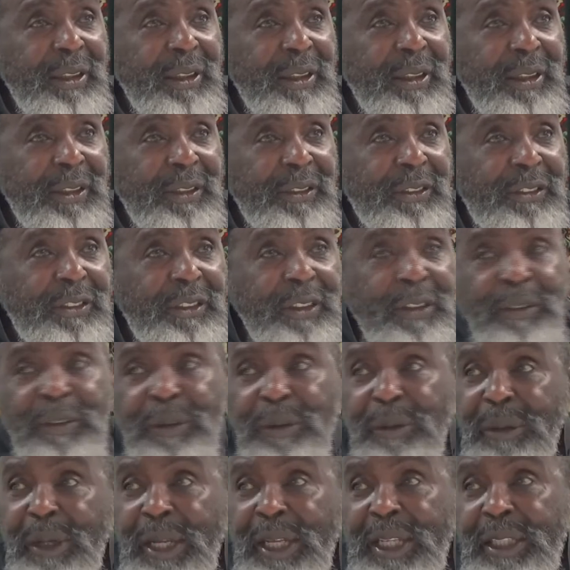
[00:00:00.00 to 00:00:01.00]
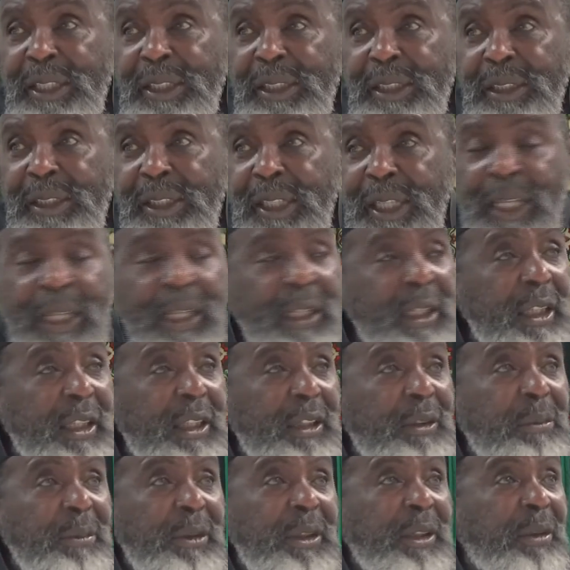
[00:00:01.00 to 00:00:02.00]
civil rights, I could
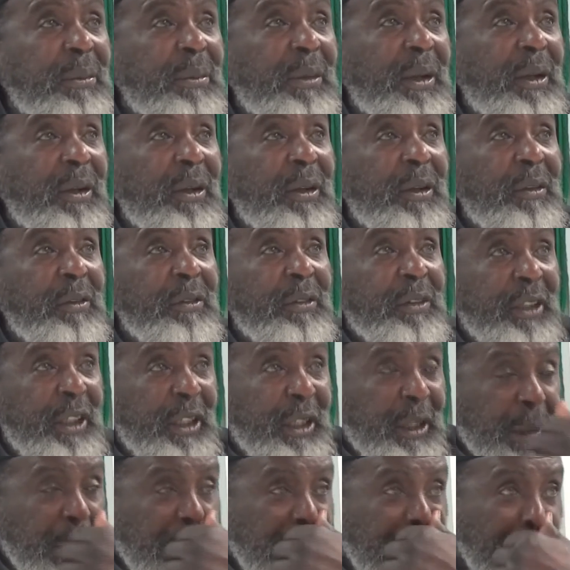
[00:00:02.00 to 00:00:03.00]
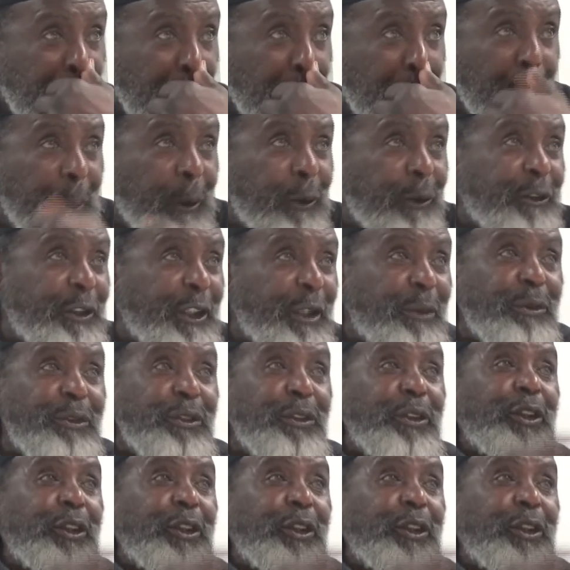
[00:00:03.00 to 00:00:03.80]
meet them all over there. Because they was going